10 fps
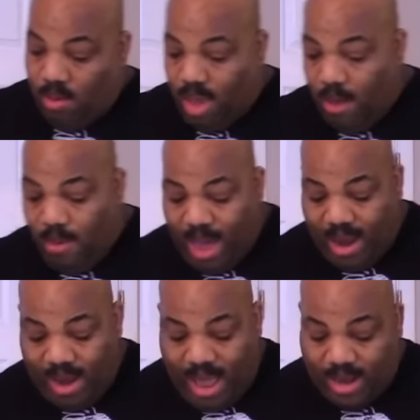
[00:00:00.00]
Okay, we
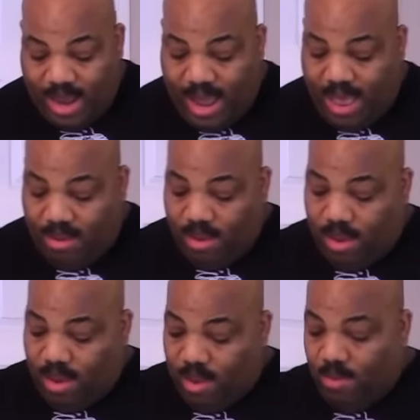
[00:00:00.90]
got it locked down.
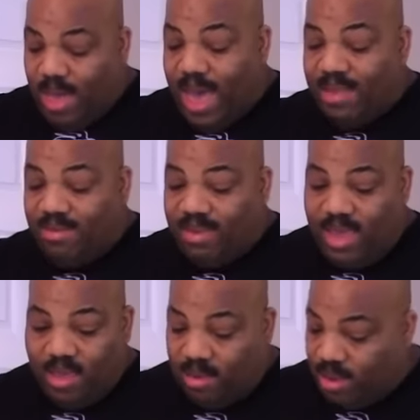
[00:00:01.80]
We got it
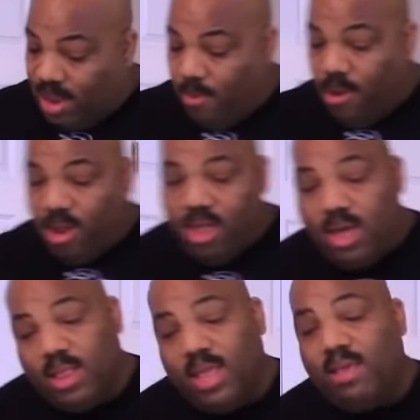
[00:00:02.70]
sealed. Now we're gonna
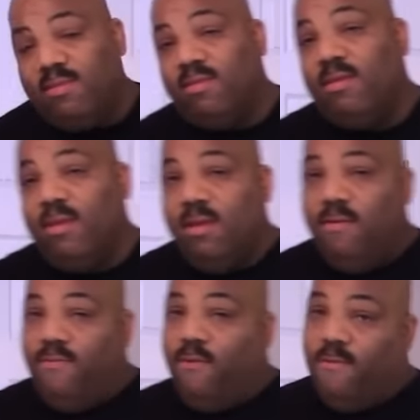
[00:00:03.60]
cook this
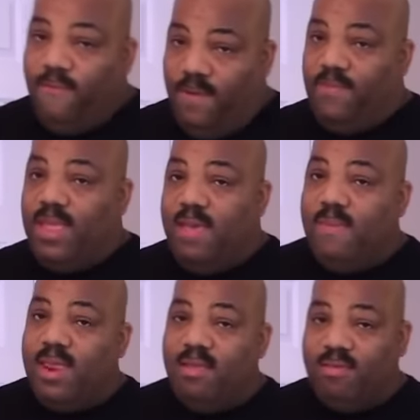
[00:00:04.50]
for 15
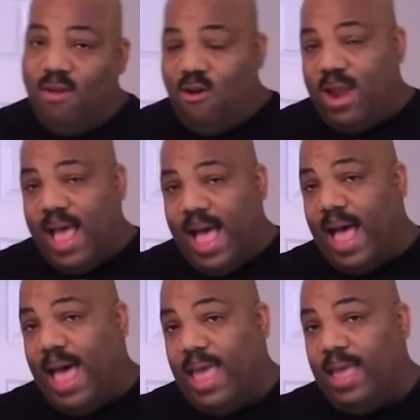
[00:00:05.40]
minutes on
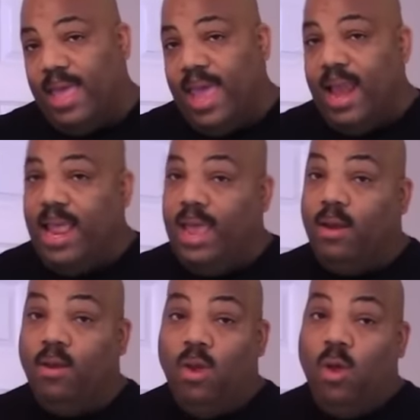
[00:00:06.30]
high. And
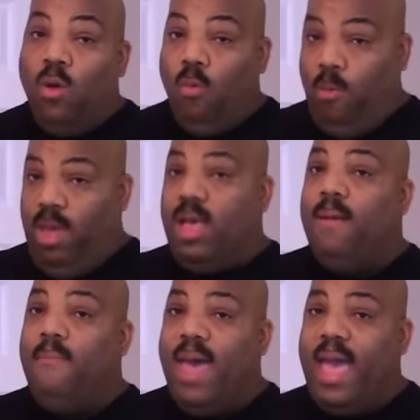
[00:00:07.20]
then when we
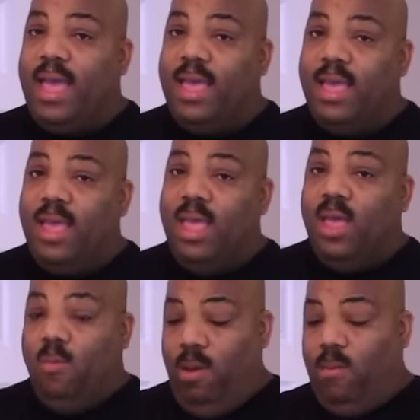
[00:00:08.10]
come back,
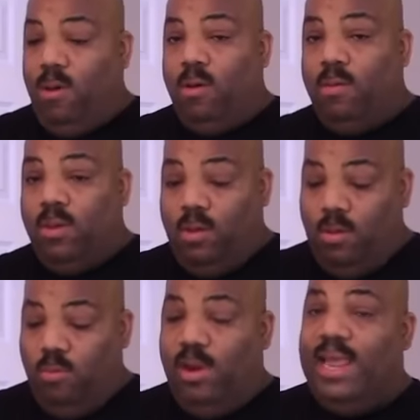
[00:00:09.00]
we will
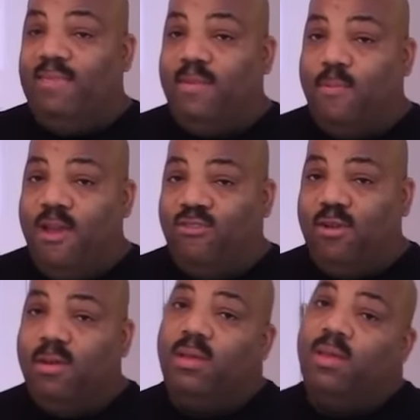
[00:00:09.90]
release the
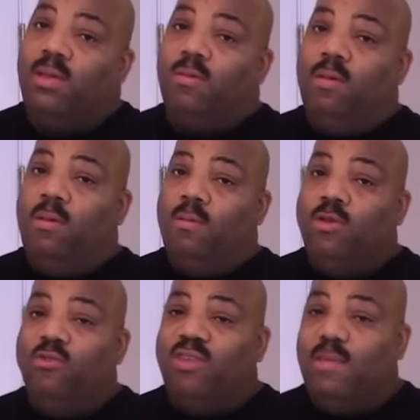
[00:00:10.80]
pressure. We'll
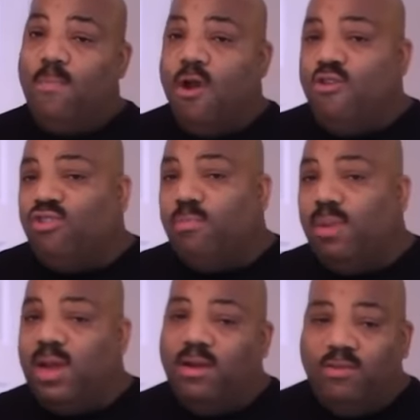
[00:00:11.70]
use an immersion
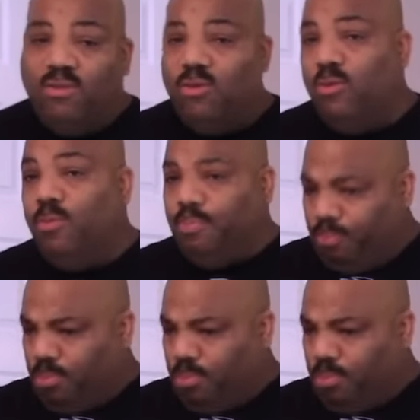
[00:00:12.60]
blender to